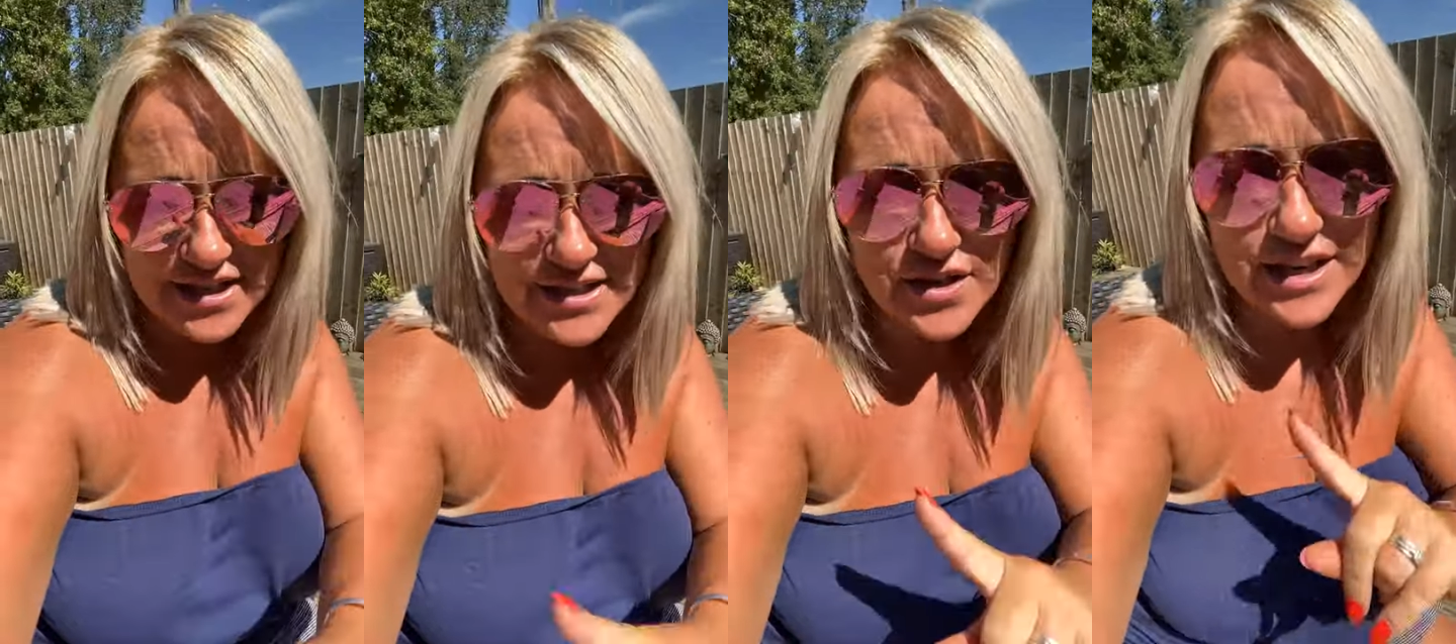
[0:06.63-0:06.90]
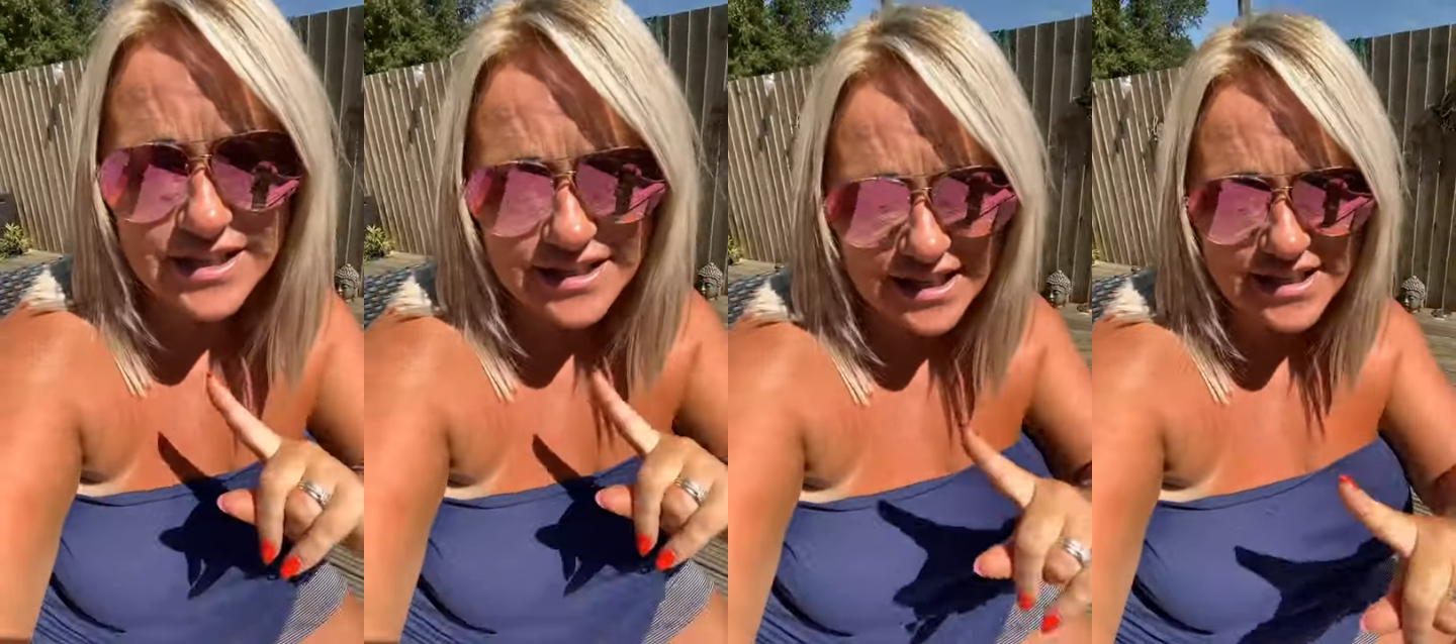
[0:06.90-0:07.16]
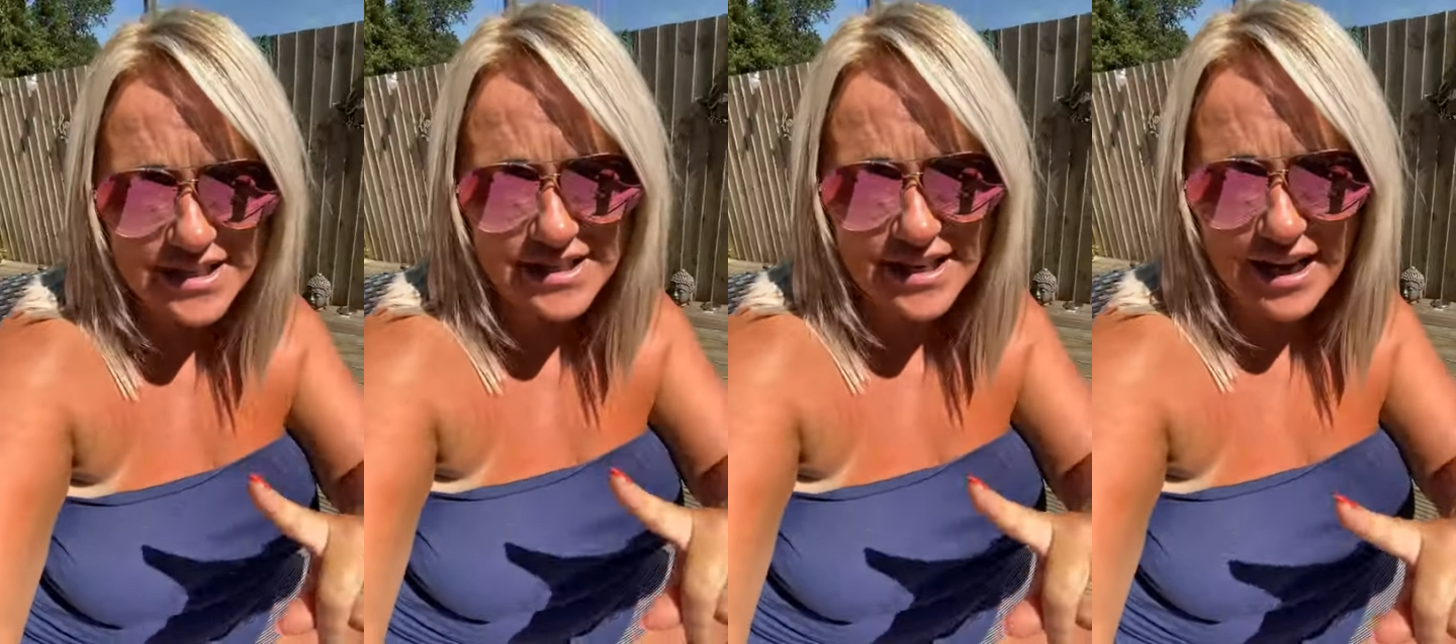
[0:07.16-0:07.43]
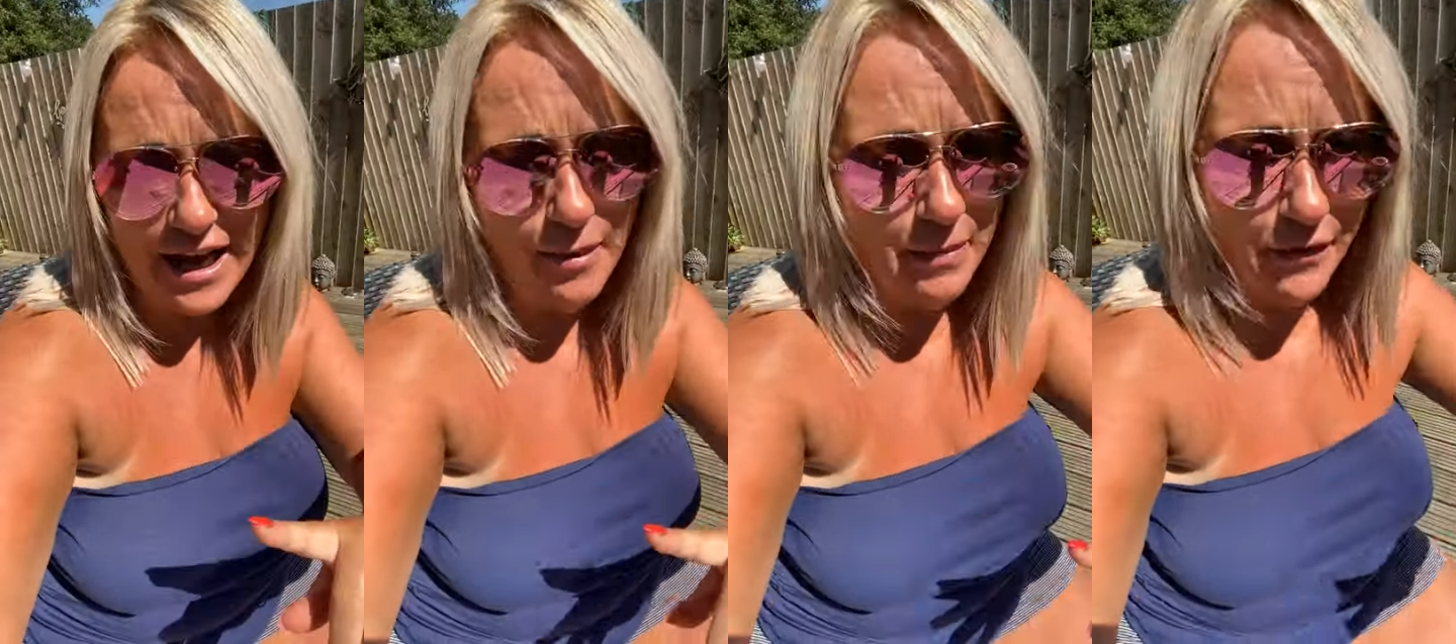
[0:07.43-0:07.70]
So I did
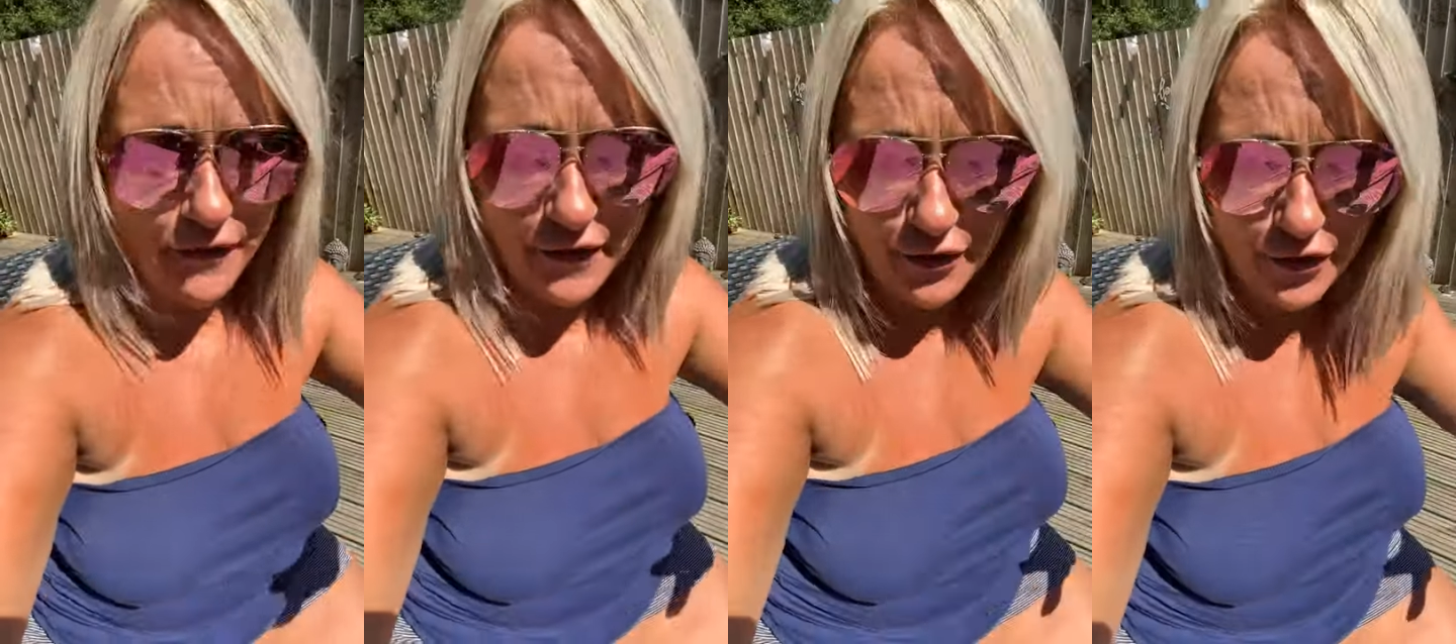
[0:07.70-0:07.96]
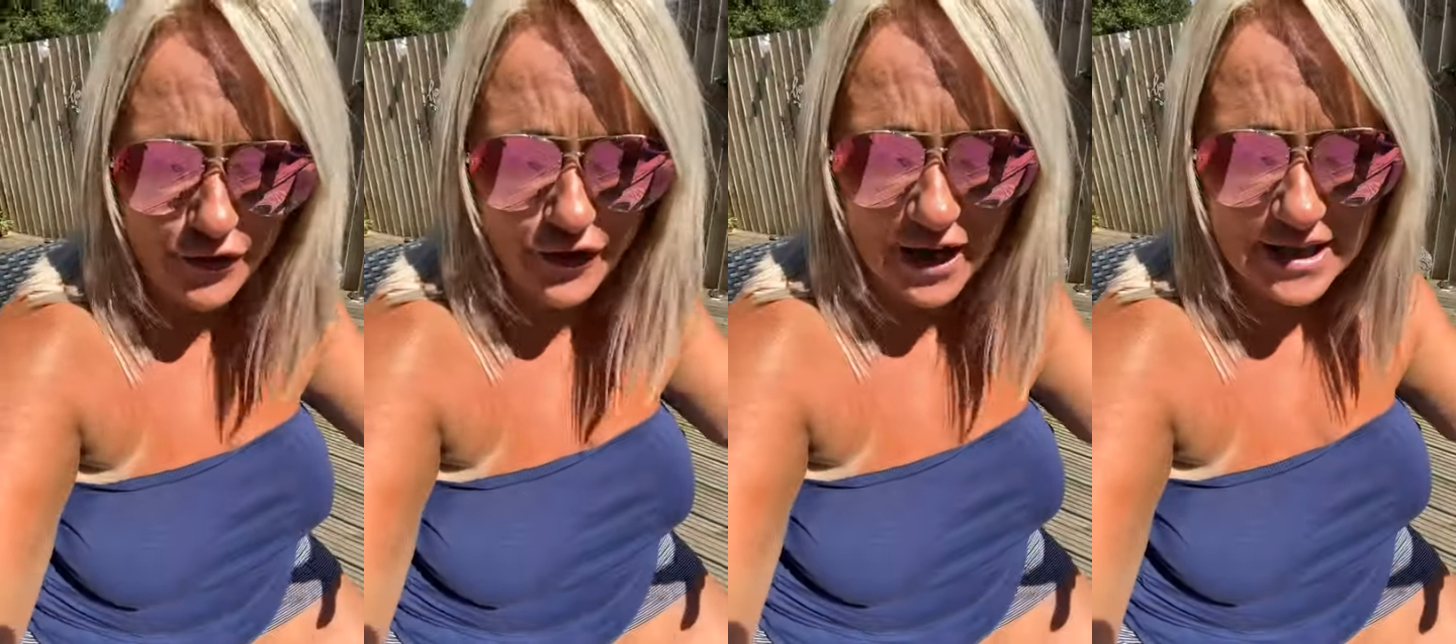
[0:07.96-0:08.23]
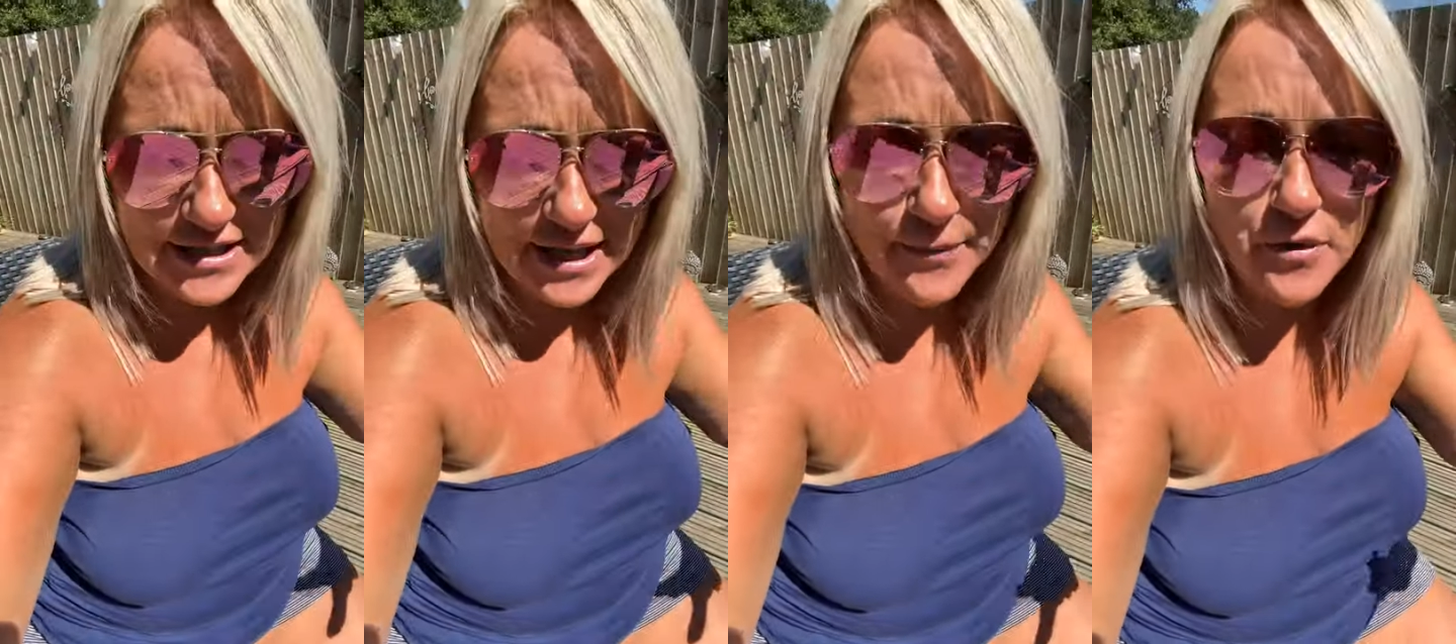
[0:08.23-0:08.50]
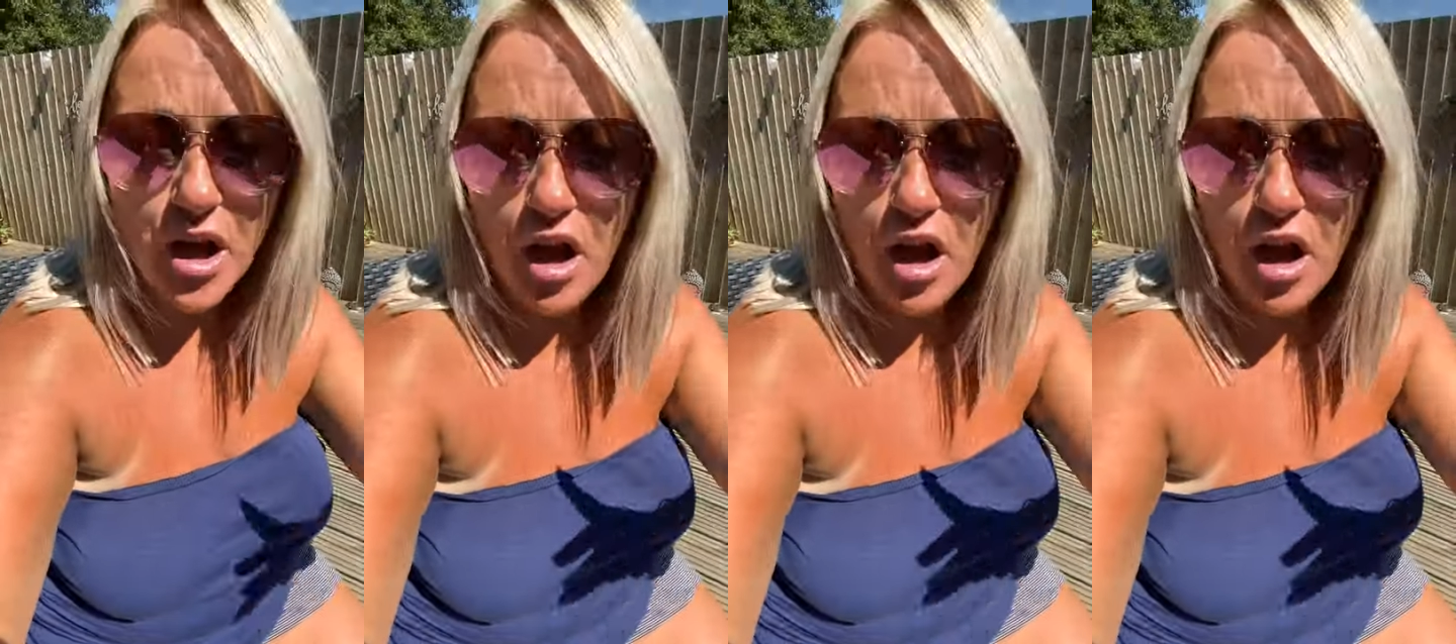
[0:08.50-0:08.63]
say about Feel Good Friday.